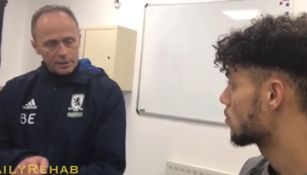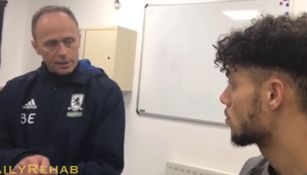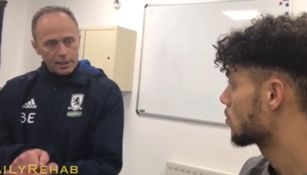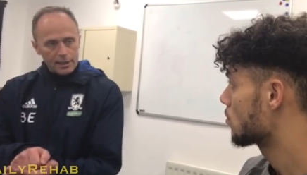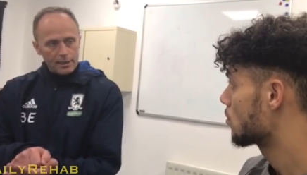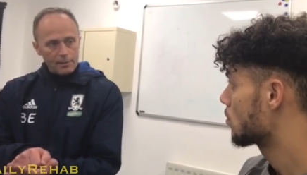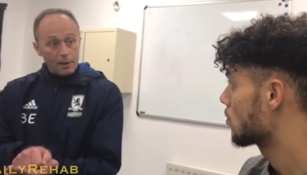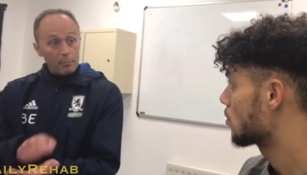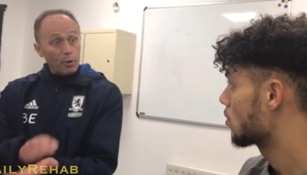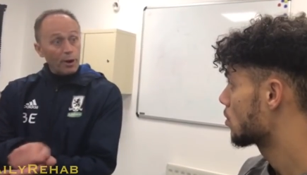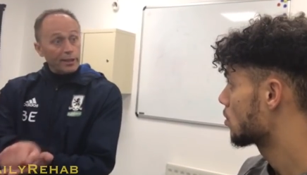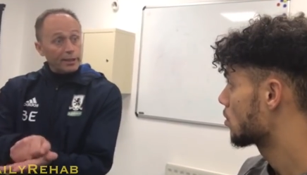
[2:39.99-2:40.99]
Speaker 1: as a
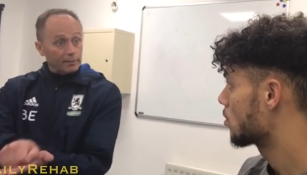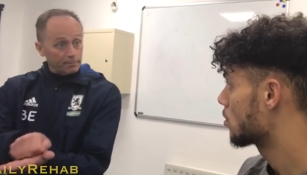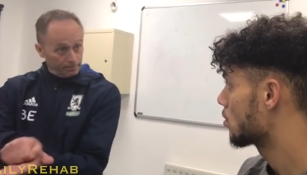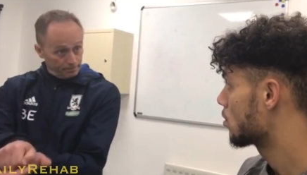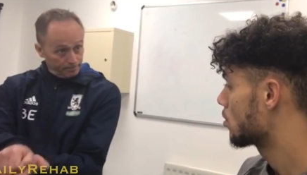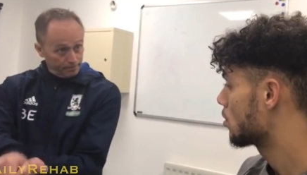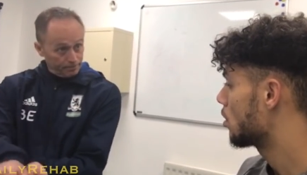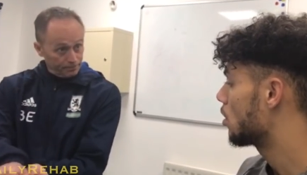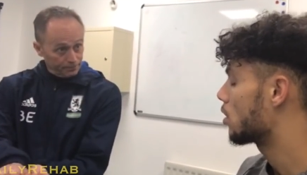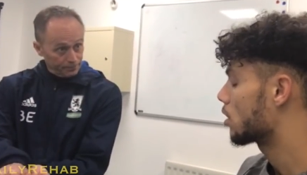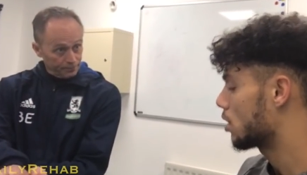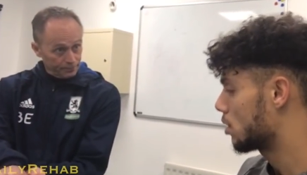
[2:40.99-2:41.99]
brake.
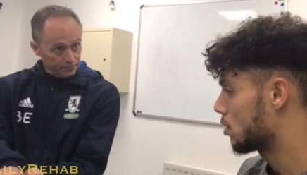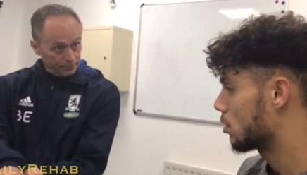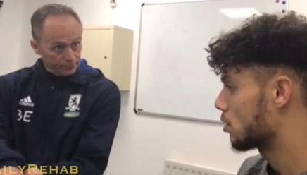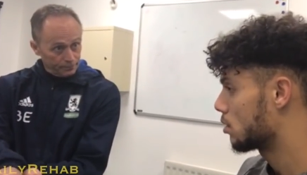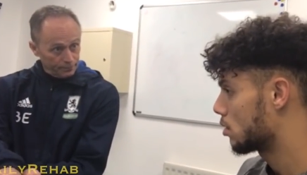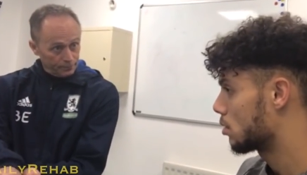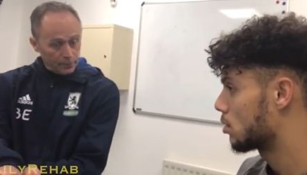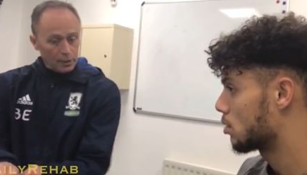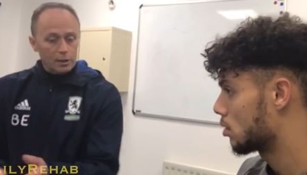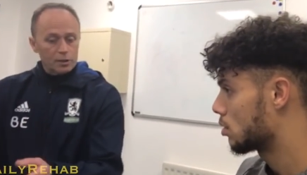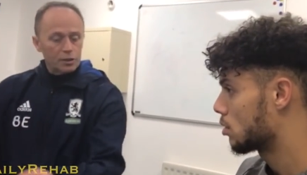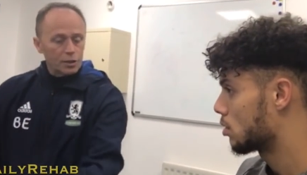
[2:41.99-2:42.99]
Okay.
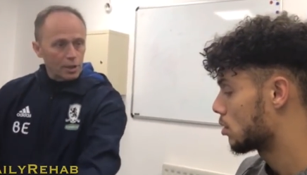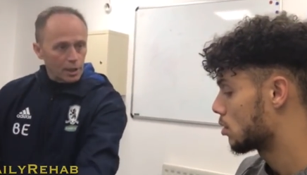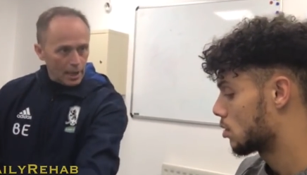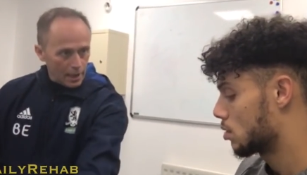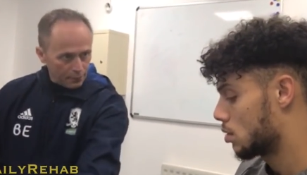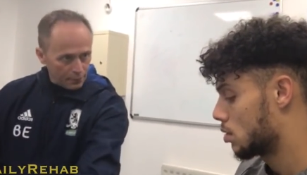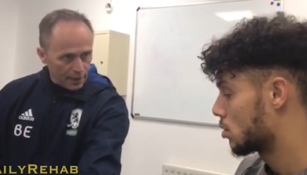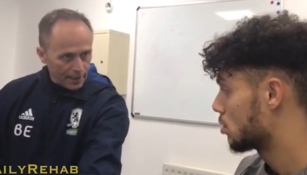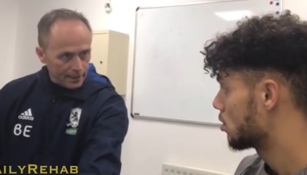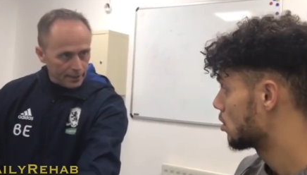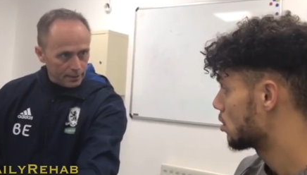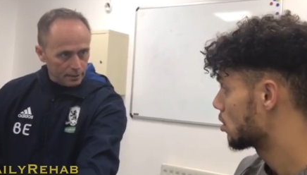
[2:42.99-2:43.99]
So the left
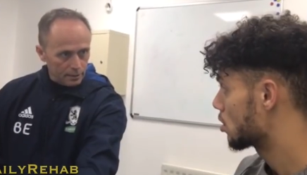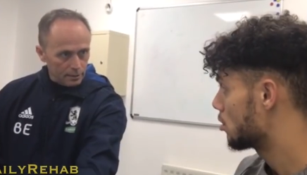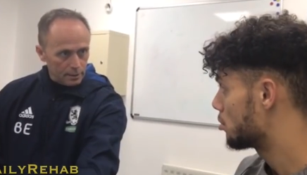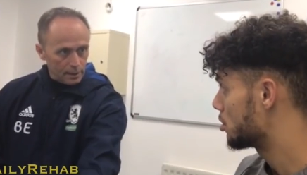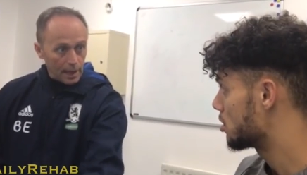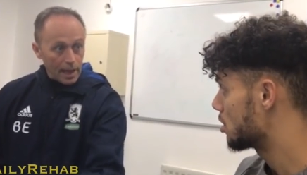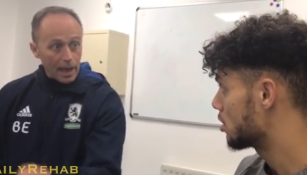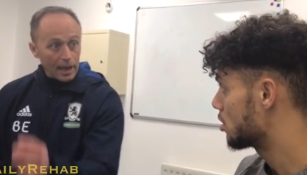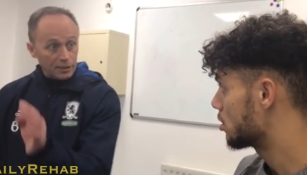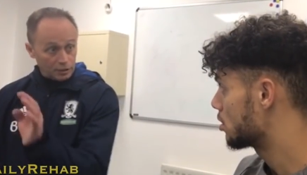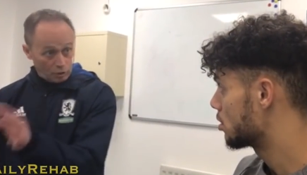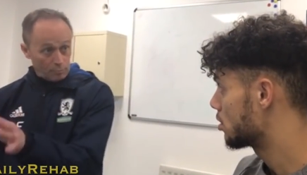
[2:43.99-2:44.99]
leg
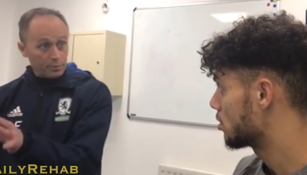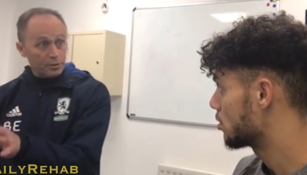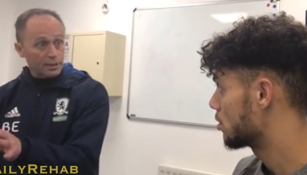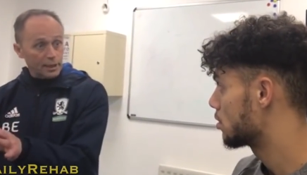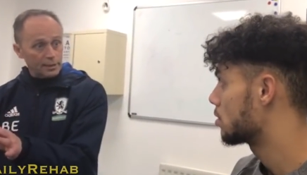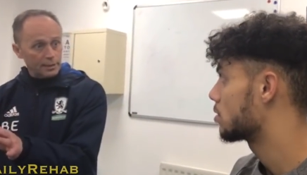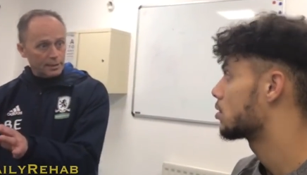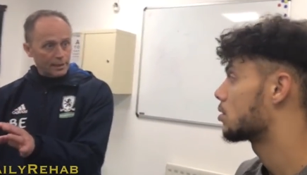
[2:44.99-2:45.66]
had compensated